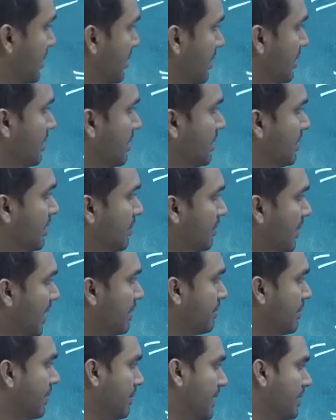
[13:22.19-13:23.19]
then multiply
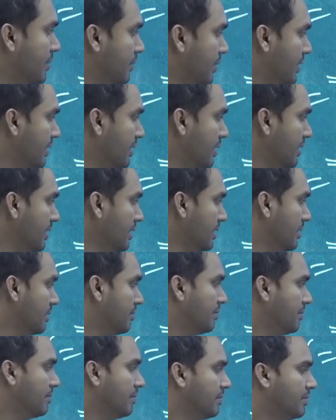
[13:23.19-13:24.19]
by 20,
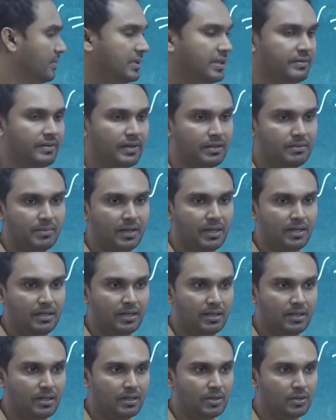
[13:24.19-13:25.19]
divide by
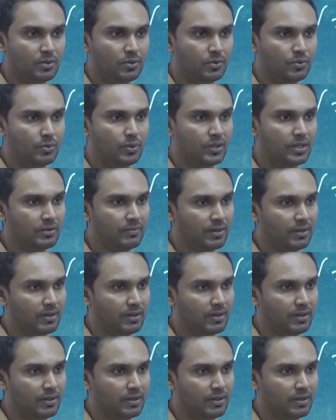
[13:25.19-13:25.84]
21.